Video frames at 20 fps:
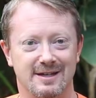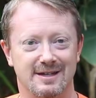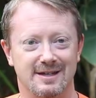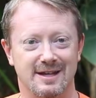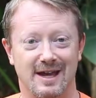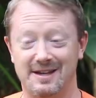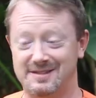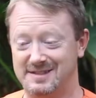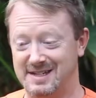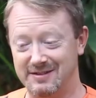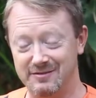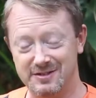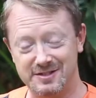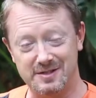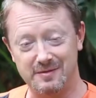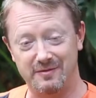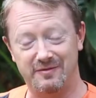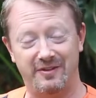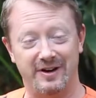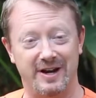Yes, even
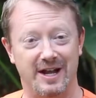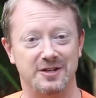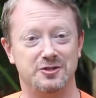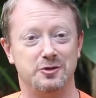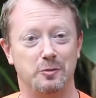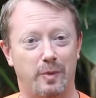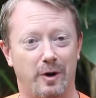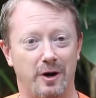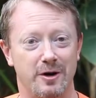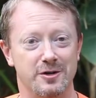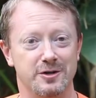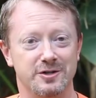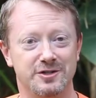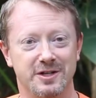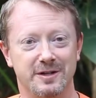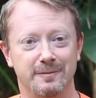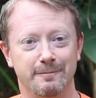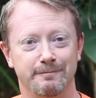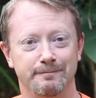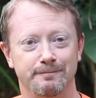some financial
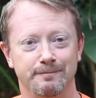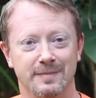partnership.